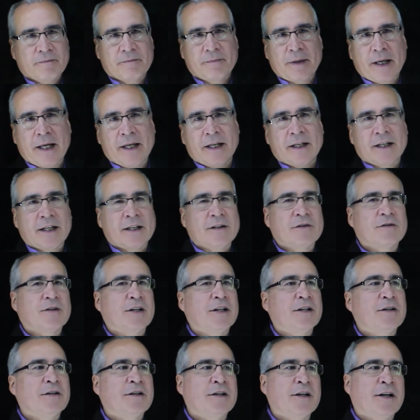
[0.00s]
paying an extra
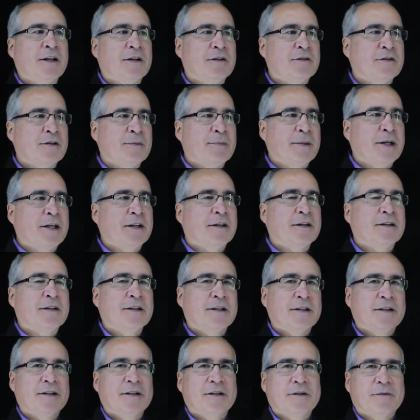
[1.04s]
$100 a month
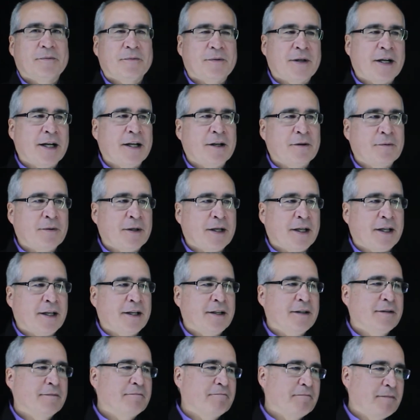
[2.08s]
right away,